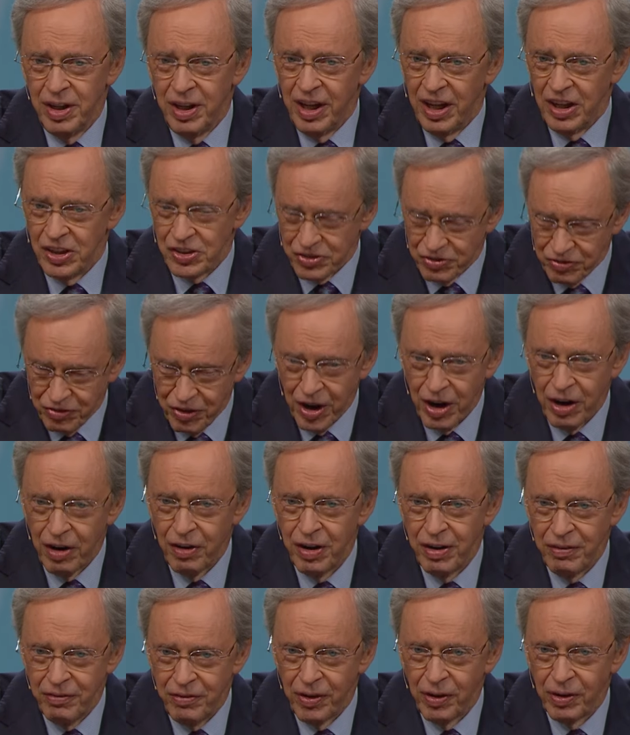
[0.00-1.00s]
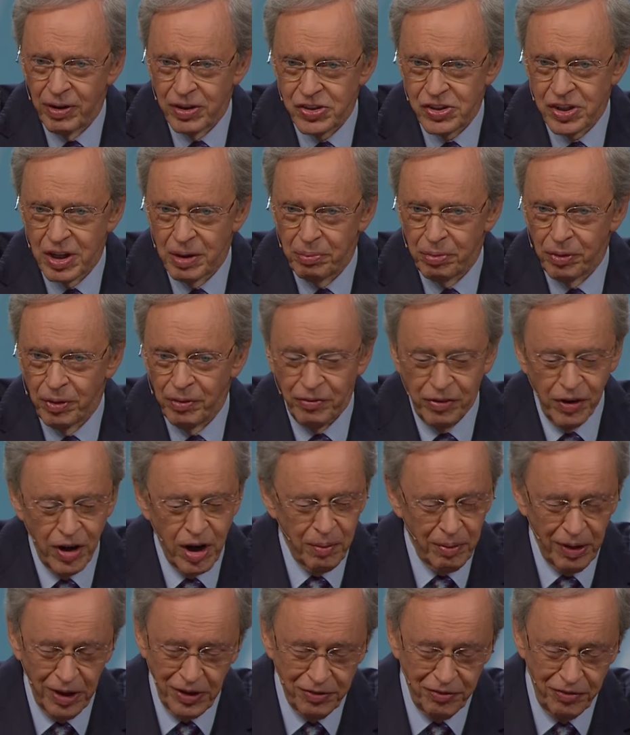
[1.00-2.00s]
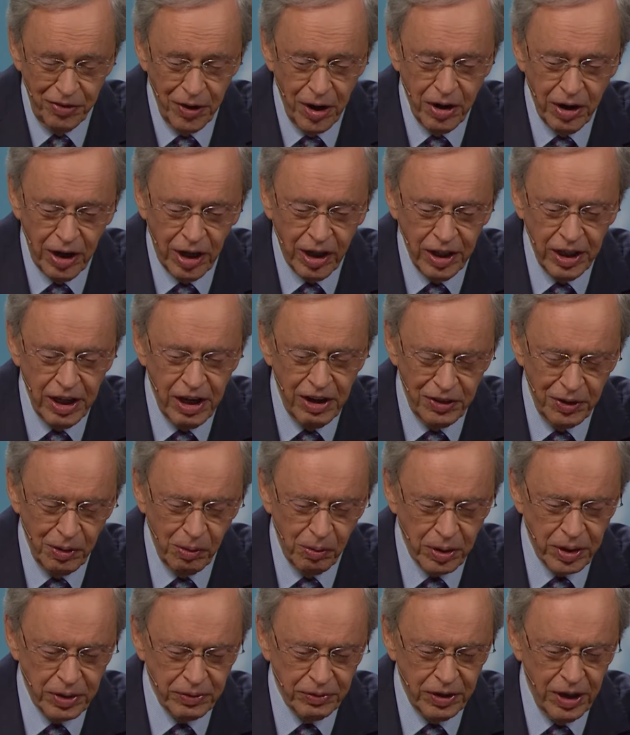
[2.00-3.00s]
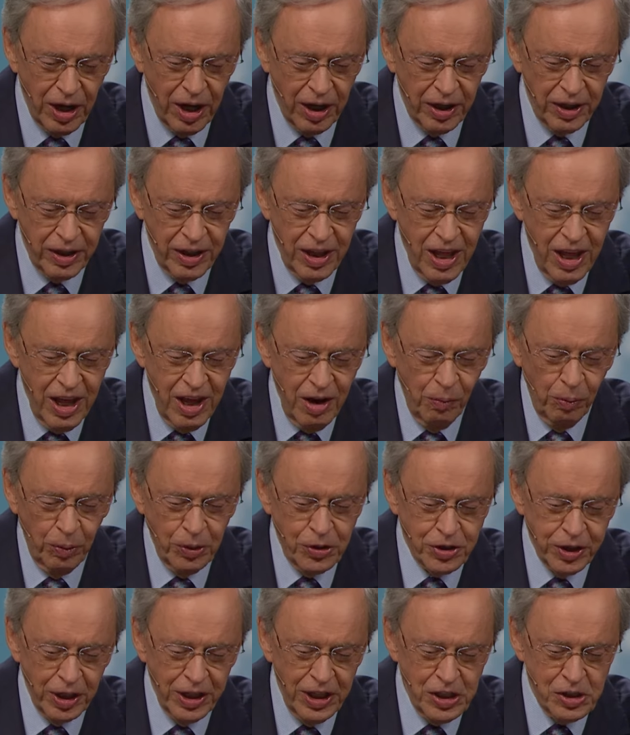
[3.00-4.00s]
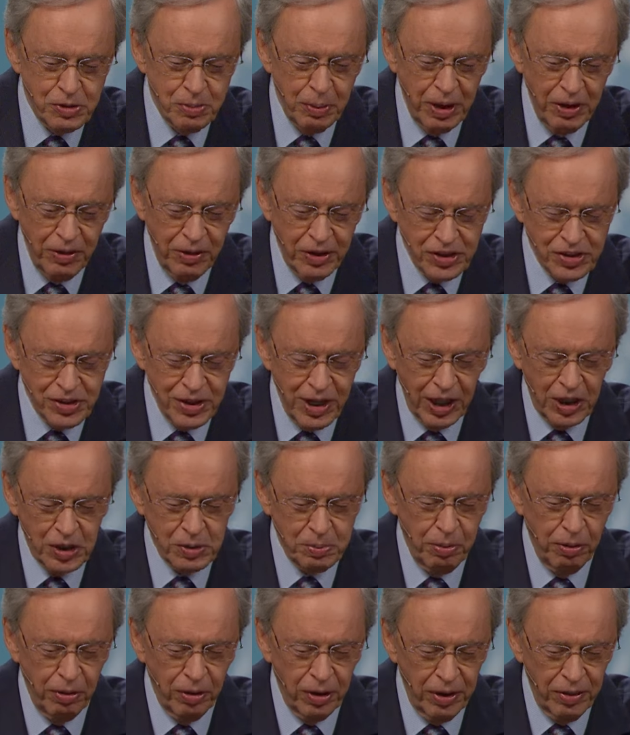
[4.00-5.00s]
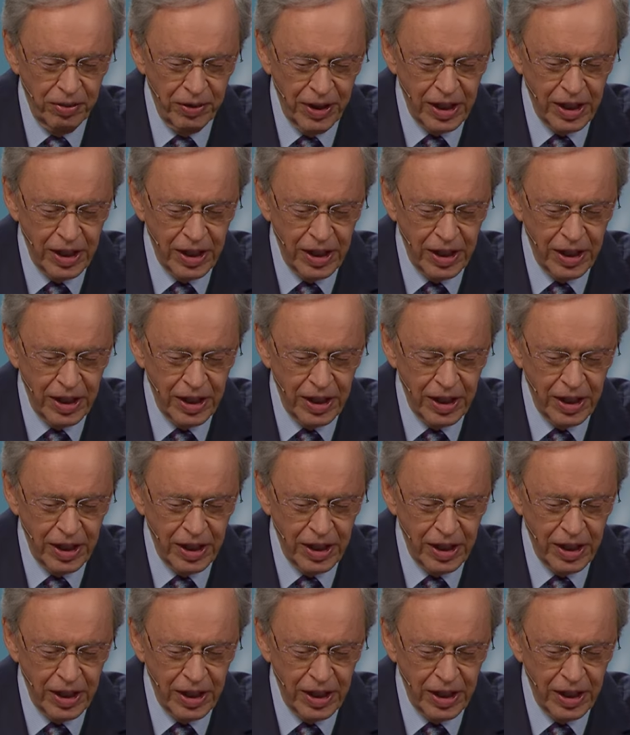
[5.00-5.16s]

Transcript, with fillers: It's very, very simple. Very, it's very clear in the Word of God, which leads me to this next point.